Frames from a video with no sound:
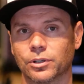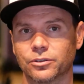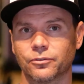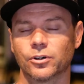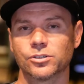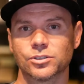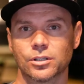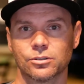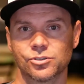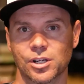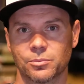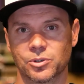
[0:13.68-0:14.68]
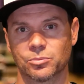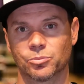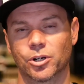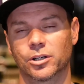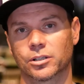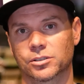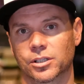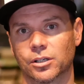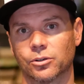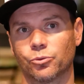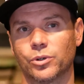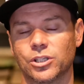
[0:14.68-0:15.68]
As far as Southern Champion products
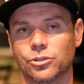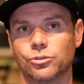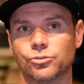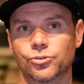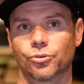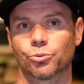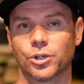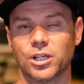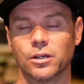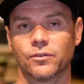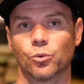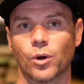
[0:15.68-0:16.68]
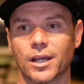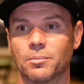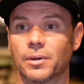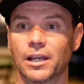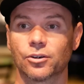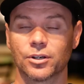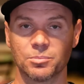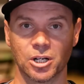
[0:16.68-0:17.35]
go, we use three of the white bakery